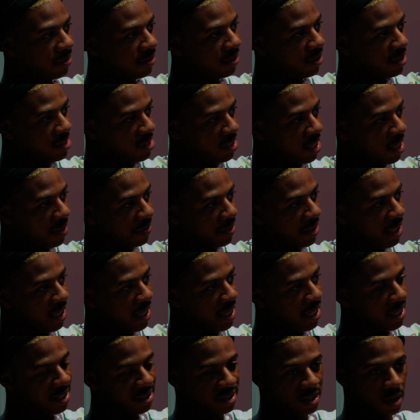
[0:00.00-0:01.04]
You see what I'm
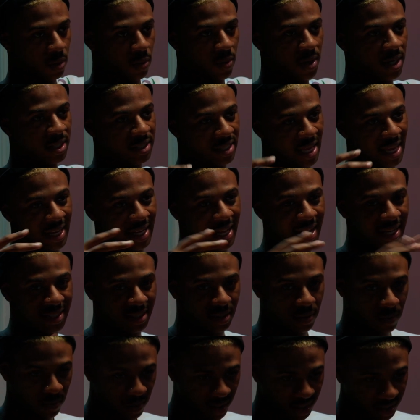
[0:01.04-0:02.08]
saying? So once I got
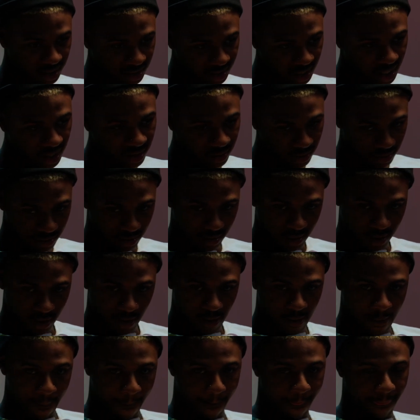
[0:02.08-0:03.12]
somewhere settled,
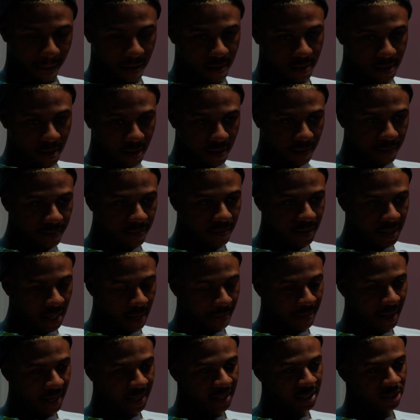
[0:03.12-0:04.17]
and I'm
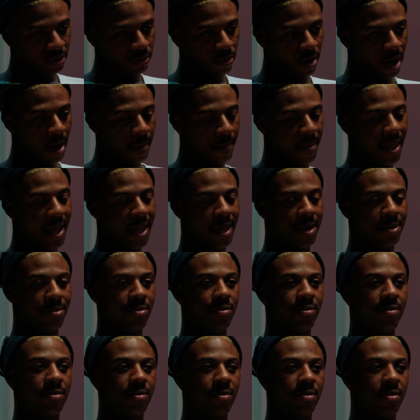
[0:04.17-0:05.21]
like, this is where I'm at,
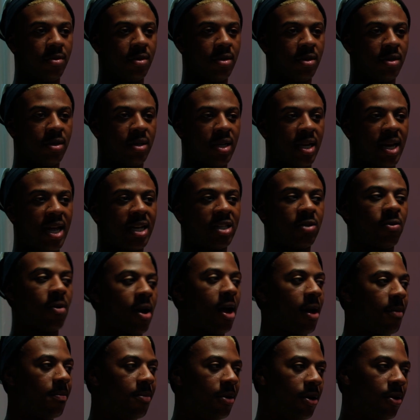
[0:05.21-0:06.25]
then that's where
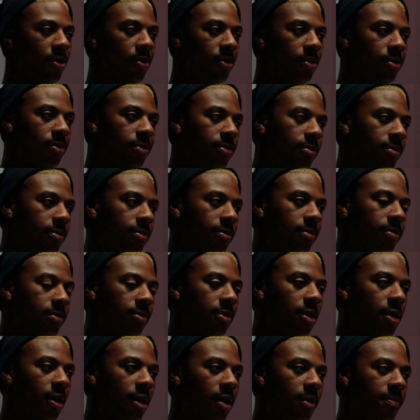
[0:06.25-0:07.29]
I built.
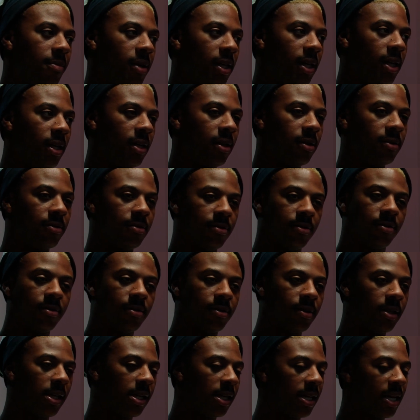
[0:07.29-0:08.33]
You know what I mean?
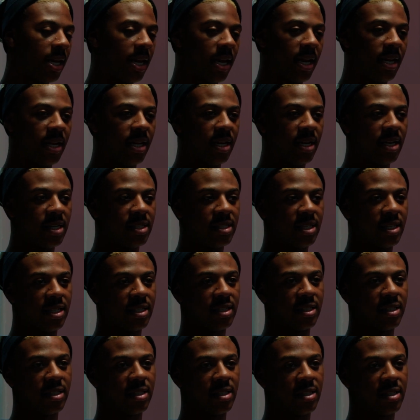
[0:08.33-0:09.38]
And then it
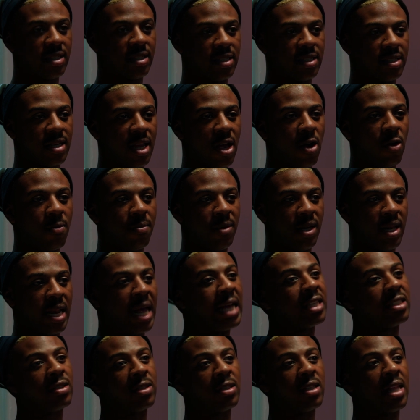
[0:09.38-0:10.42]
just helped me. And
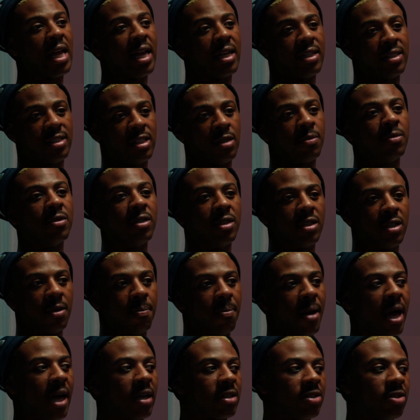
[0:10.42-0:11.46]
that's a lot of similar to
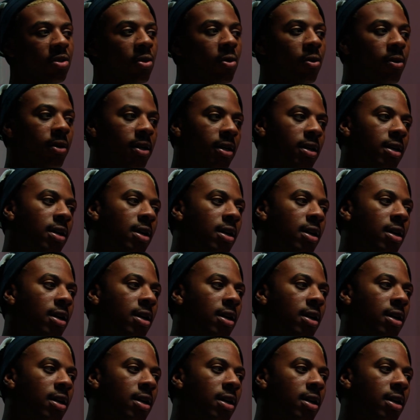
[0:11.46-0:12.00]
Pac's story.